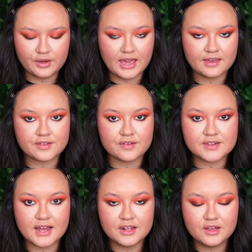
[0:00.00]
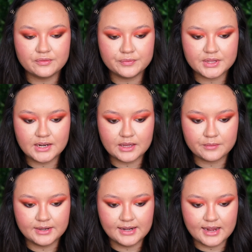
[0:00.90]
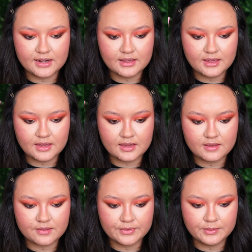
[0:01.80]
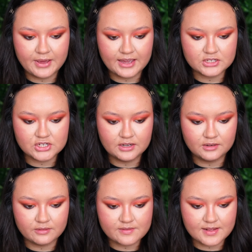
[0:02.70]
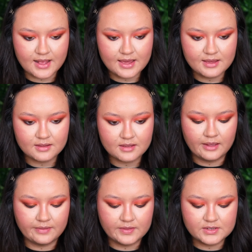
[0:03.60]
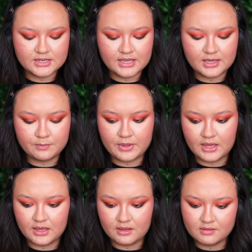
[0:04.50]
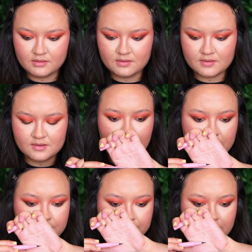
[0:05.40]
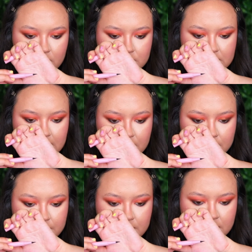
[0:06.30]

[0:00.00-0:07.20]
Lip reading: Okay, so starting off with a liquid liner, here is what the packaging looks like. And then the tip is a felt tip.